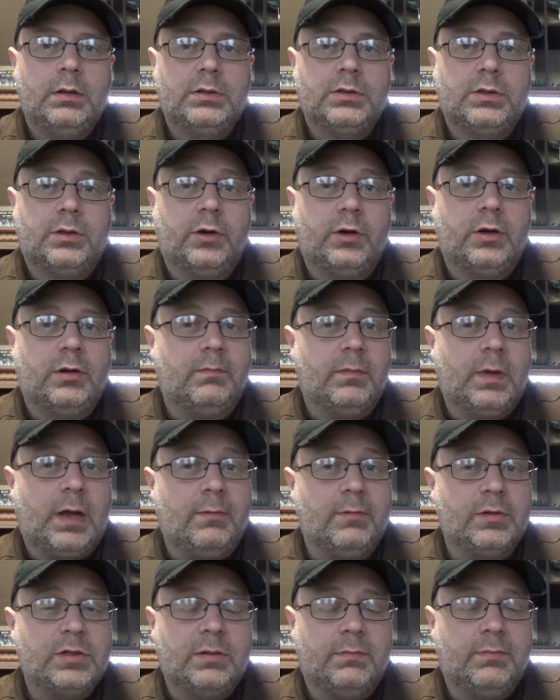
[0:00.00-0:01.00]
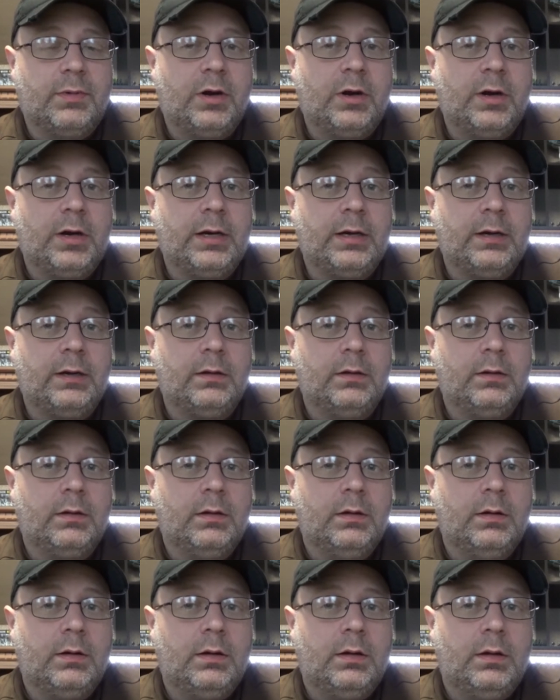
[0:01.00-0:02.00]
So I was comparing
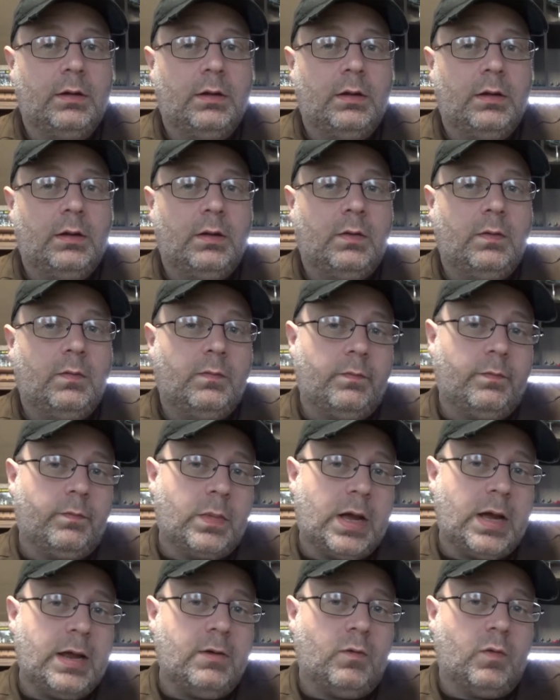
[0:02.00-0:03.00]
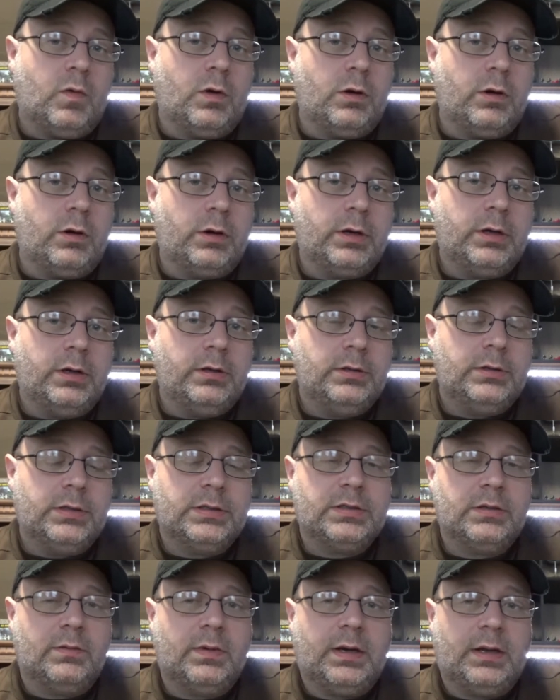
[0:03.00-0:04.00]
my work to
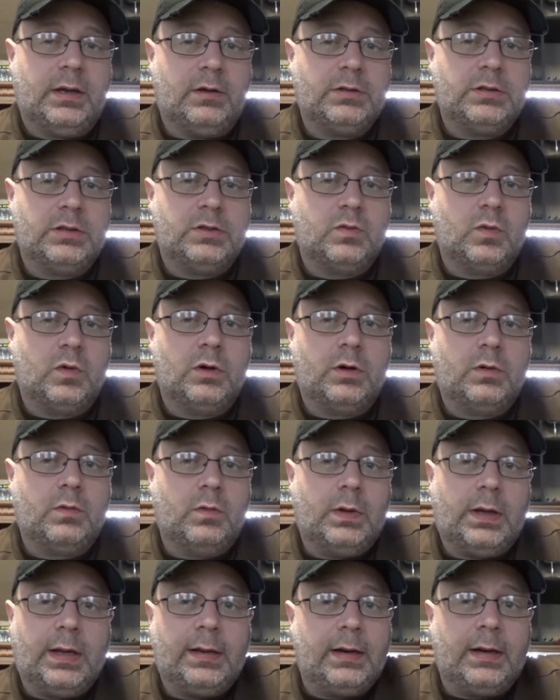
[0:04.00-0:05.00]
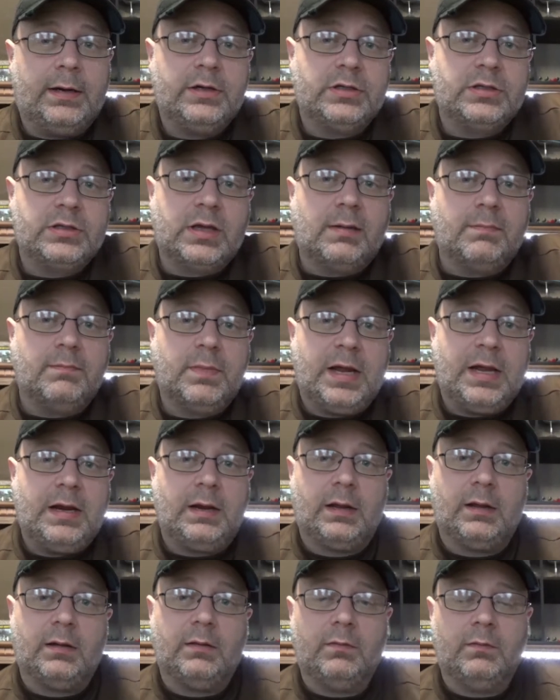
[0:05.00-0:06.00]
somebody else's work, and I just stopped
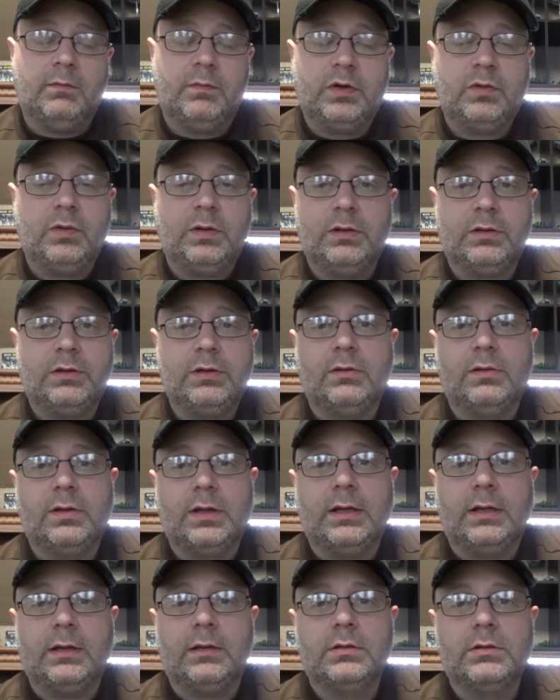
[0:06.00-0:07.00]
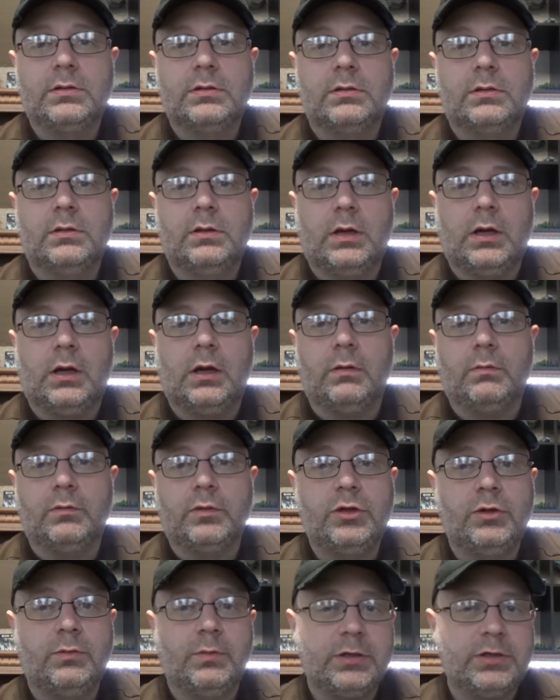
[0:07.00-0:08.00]
painting between the two things.
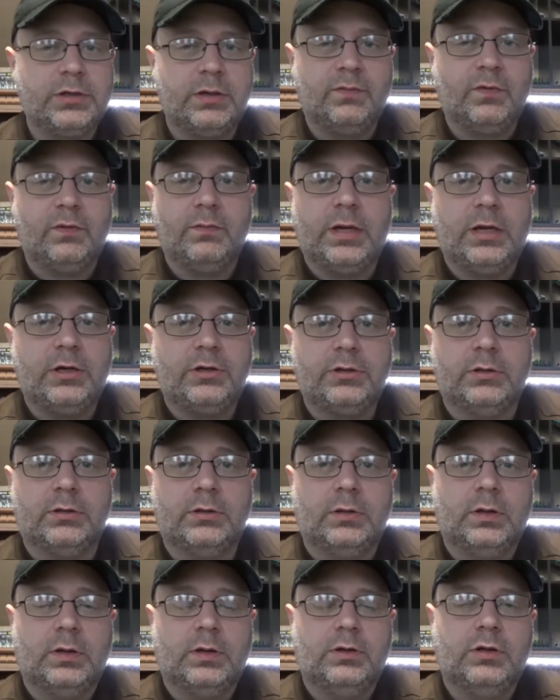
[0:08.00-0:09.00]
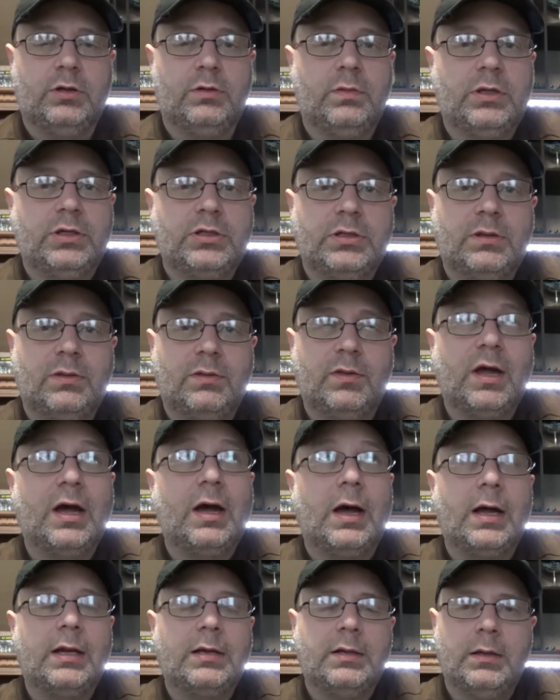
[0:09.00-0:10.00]
Too much information, too much
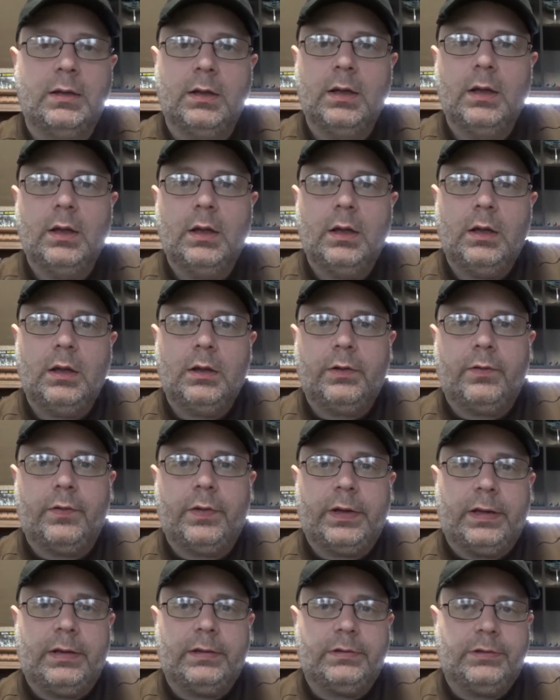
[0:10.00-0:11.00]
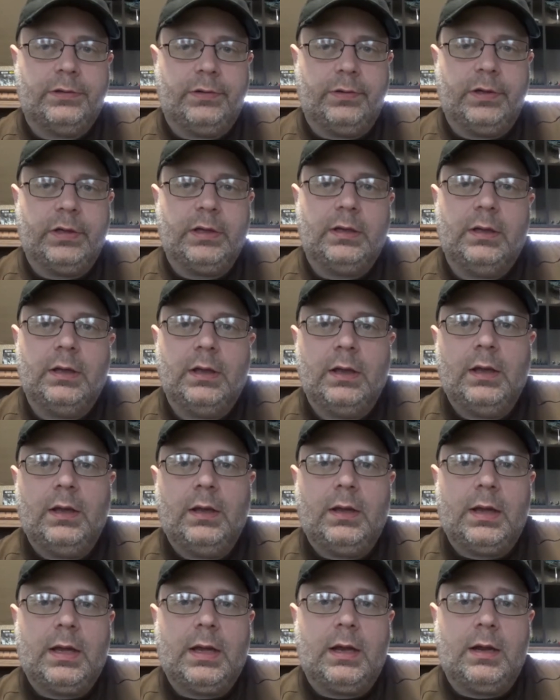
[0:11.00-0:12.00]
thought going into it,
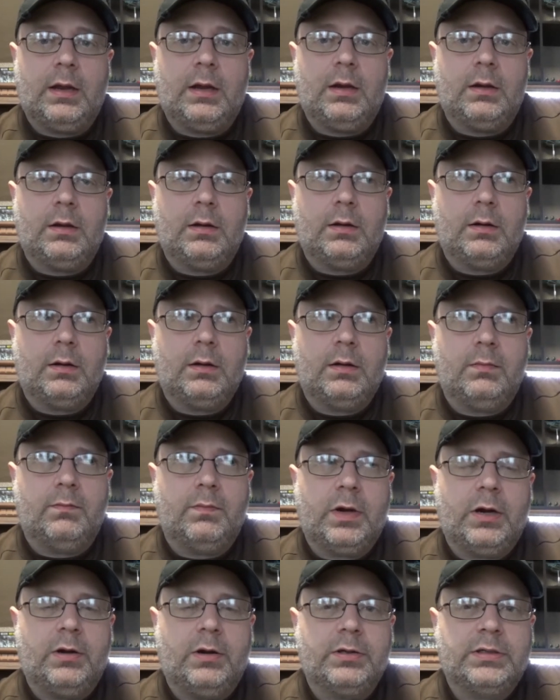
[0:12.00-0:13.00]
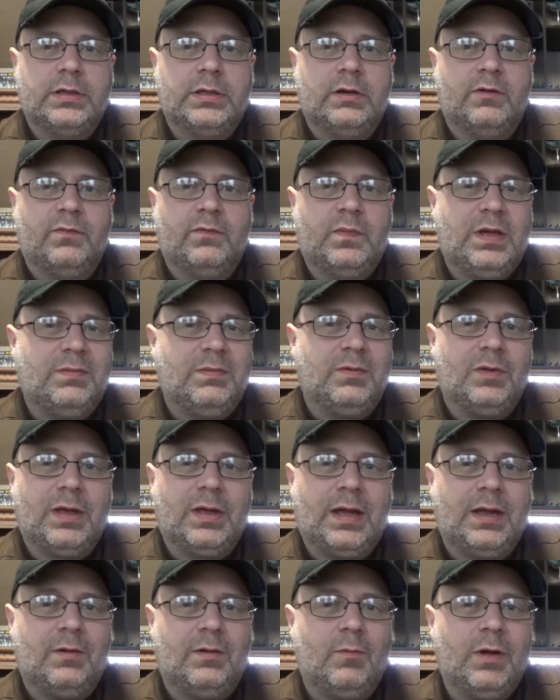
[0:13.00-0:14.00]
and comparison of people
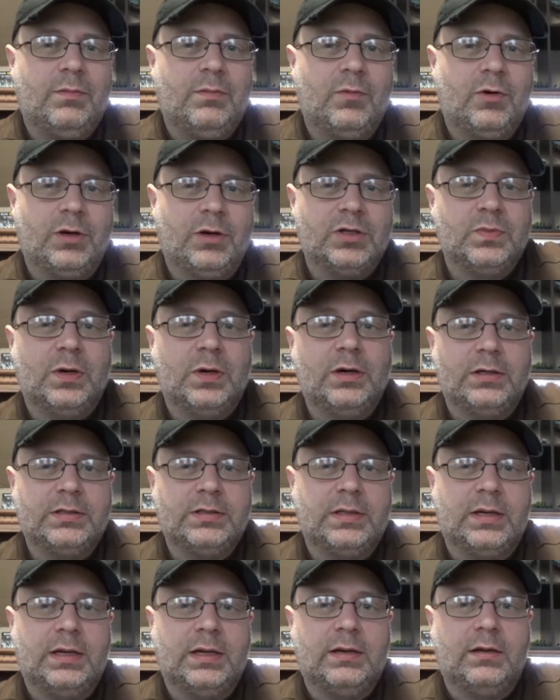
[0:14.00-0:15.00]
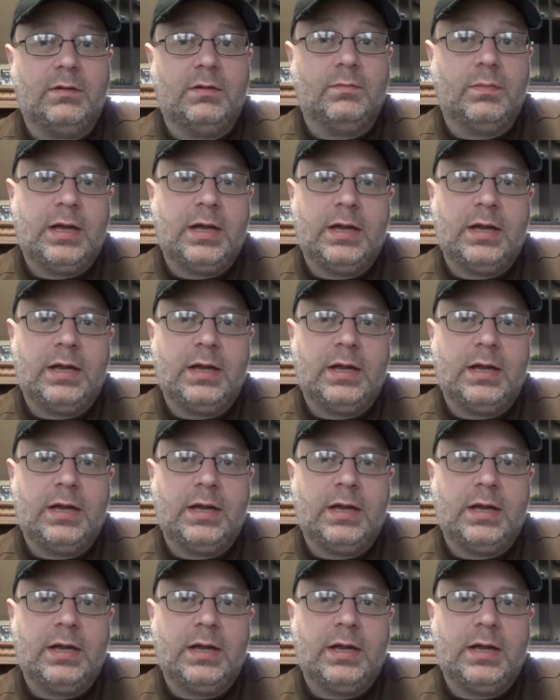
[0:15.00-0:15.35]
that had way more experience than I did in